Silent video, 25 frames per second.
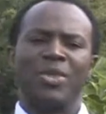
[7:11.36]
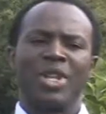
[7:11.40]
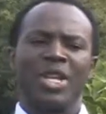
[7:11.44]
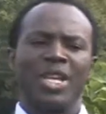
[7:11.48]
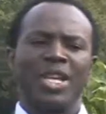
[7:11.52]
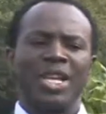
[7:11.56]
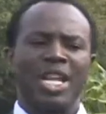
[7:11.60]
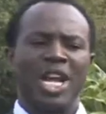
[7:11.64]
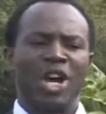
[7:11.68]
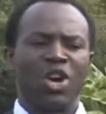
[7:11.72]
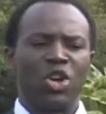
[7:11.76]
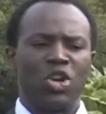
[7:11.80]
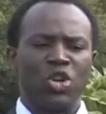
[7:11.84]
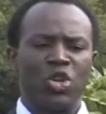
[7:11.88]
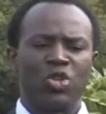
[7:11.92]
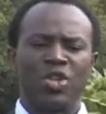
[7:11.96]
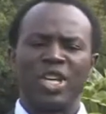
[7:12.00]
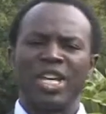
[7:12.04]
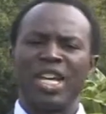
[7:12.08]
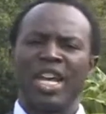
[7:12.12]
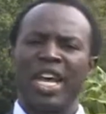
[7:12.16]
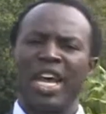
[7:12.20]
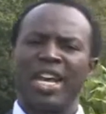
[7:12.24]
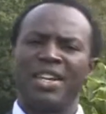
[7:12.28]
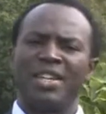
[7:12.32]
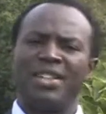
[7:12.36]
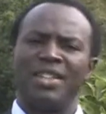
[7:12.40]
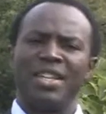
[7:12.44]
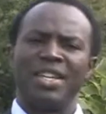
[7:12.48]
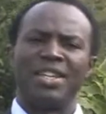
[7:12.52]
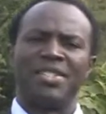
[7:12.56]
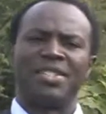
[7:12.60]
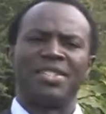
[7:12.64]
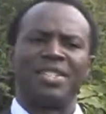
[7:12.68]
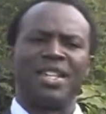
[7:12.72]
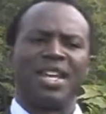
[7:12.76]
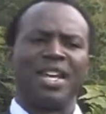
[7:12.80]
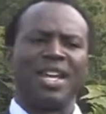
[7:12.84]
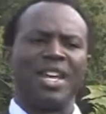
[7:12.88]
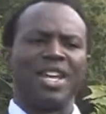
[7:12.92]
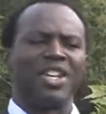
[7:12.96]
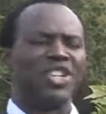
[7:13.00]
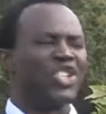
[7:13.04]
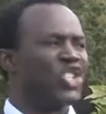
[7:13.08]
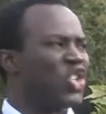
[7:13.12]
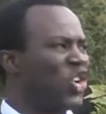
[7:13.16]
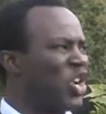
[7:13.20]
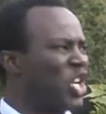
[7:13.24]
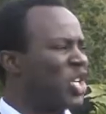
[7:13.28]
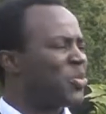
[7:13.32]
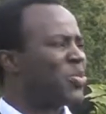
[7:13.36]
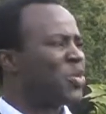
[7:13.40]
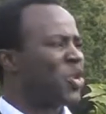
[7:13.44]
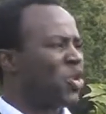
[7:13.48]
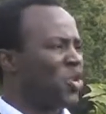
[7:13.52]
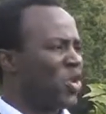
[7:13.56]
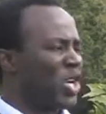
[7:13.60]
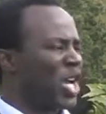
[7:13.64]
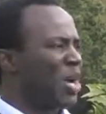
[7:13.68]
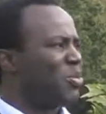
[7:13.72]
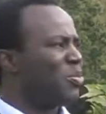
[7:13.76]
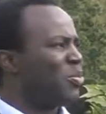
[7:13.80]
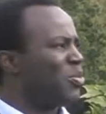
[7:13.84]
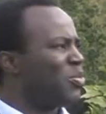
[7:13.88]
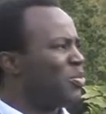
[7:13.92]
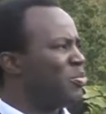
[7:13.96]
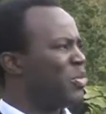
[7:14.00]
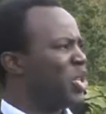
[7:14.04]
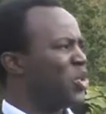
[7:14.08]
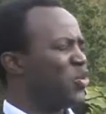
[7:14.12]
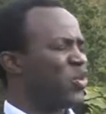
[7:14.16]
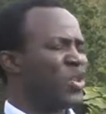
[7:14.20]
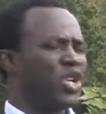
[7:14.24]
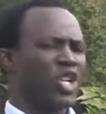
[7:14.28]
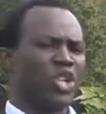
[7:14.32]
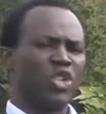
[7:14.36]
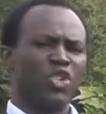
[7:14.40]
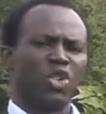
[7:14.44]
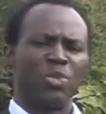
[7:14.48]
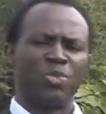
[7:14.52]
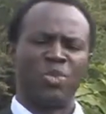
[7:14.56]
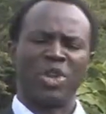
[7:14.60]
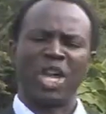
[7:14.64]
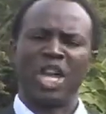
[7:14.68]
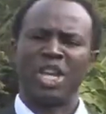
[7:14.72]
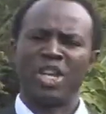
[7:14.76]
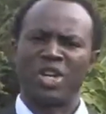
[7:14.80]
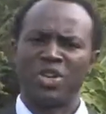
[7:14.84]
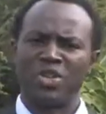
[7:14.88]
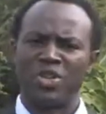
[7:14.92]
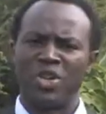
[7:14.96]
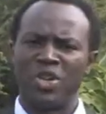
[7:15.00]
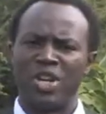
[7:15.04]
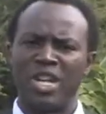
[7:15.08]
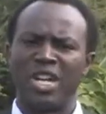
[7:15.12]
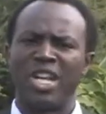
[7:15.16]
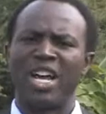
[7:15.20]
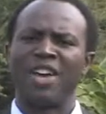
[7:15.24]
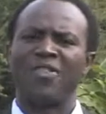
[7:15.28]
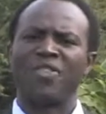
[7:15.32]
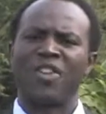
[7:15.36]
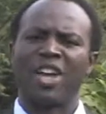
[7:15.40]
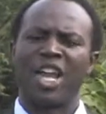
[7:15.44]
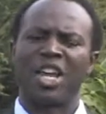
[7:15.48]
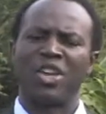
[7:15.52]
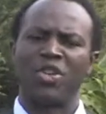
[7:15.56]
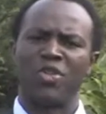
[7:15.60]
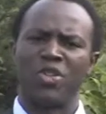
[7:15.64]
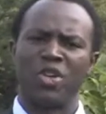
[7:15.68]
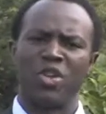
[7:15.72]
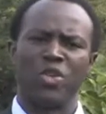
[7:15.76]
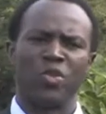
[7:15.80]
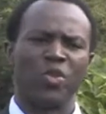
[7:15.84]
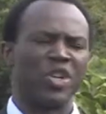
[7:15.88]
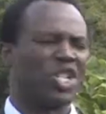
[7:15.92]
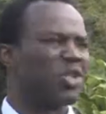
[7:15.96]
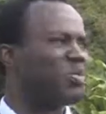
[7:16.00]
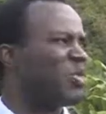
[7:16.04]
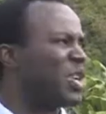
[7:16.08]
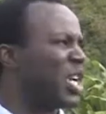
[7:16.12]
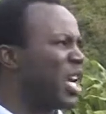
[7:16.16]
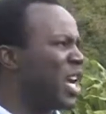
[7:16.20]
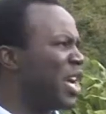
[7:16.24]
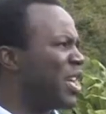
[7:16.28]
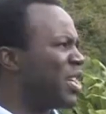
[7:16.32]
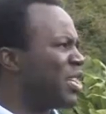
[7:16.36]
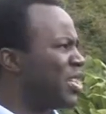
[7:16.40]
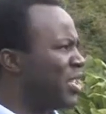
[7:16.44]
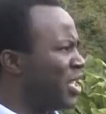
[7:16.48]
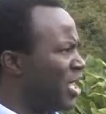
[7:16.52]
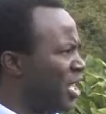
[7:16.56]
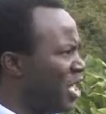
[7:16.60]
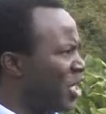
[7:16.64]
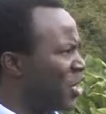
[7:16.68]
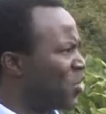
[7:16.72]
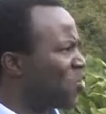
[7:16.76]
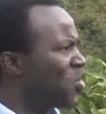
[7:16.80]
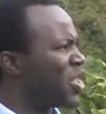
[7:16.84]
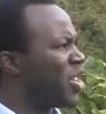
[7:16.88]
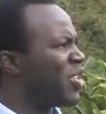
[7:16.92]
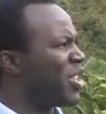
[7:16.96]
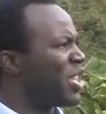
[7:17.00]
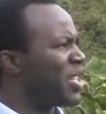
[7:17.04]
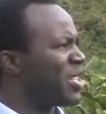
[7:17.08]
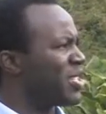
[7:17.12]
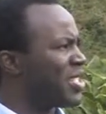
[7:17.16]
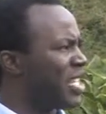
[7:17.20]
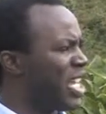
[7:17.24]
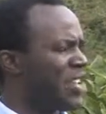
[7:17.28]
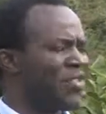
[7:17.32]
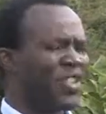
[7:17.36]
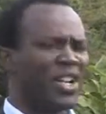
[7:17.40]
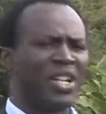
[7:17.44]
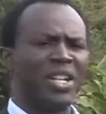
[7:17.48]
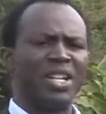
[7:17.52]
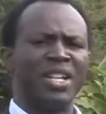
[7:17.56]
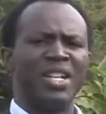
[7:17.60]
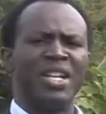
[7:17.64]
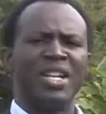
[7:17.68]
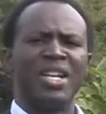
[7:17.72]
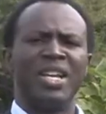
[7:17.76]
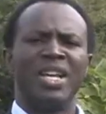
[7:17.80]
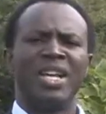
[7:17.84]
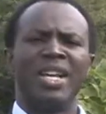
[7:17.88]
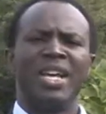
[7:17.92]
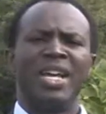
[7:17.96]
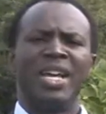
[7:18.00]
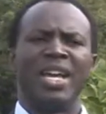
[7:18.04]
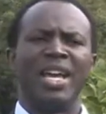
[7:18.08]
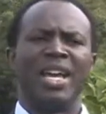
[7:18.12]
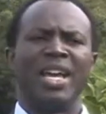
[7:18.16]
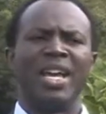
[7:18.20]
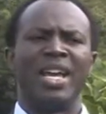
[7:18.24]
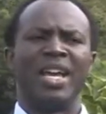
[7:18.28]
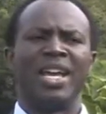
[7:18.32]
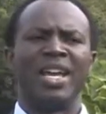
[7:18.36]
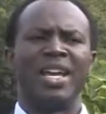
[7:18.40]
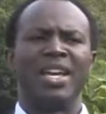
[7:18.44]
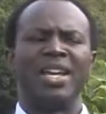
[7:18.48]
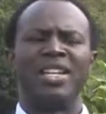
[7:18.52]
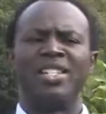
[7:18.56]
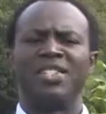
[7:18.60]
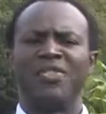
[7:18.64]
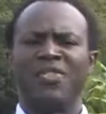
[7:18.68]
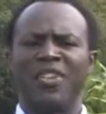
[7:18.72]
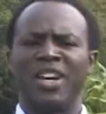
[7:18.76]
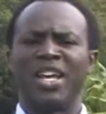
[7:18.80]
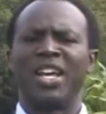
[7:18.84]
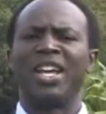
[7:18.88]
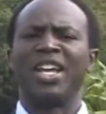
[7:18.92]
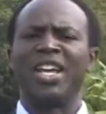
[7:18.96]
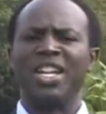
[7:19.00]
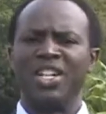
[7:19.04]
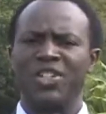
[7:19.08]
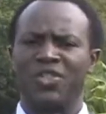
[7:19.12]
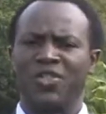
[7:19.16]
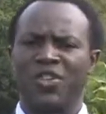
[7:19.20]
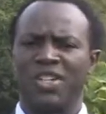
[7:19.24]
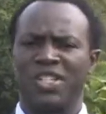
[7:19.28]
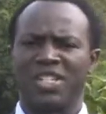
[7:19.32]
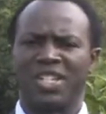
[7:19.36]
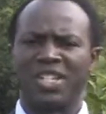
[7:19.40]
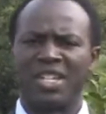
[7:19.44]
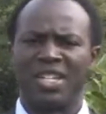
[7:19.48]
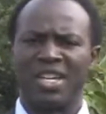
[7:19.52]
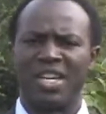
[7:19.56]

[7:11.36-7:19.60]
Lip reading: Now, looking at this joint program between the European Union and the African Union, which began in 2007, is very interesting.